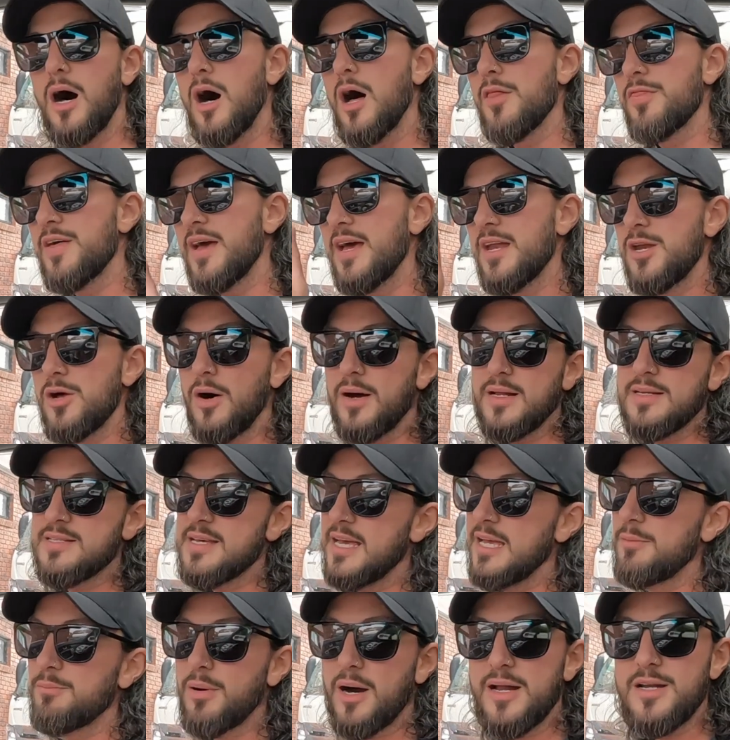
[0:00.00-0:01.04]
oh, they're
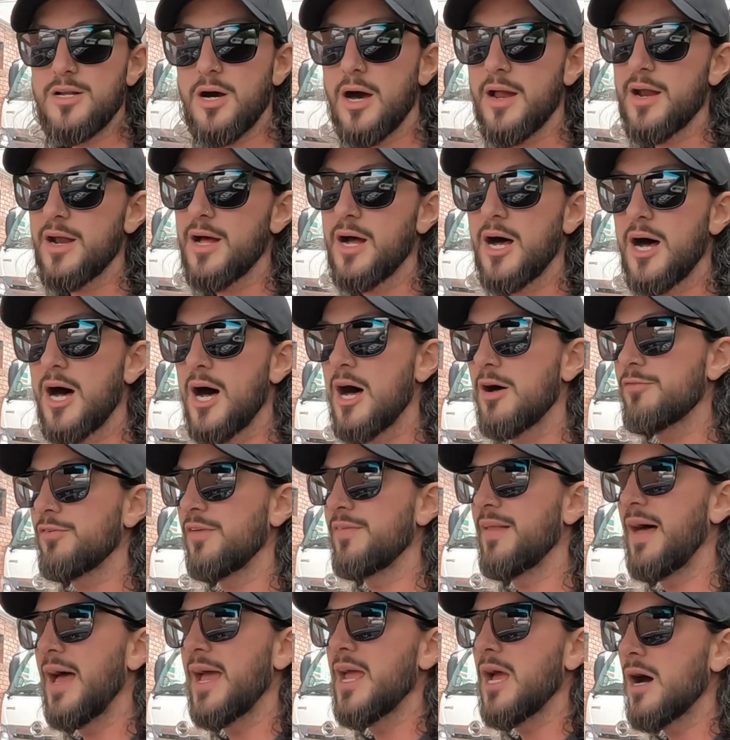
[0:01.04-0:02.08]
19 by nine and a half
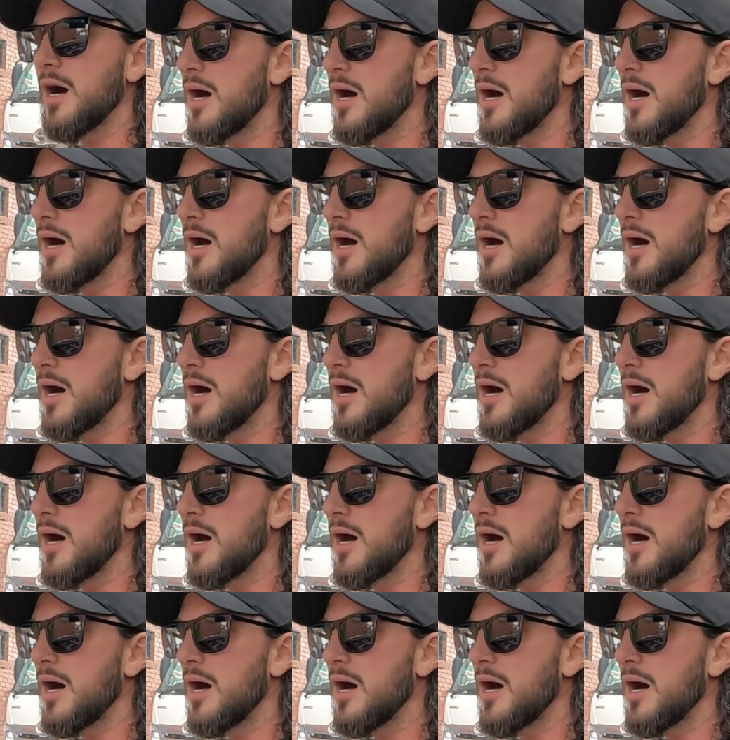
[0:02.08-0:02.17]
and they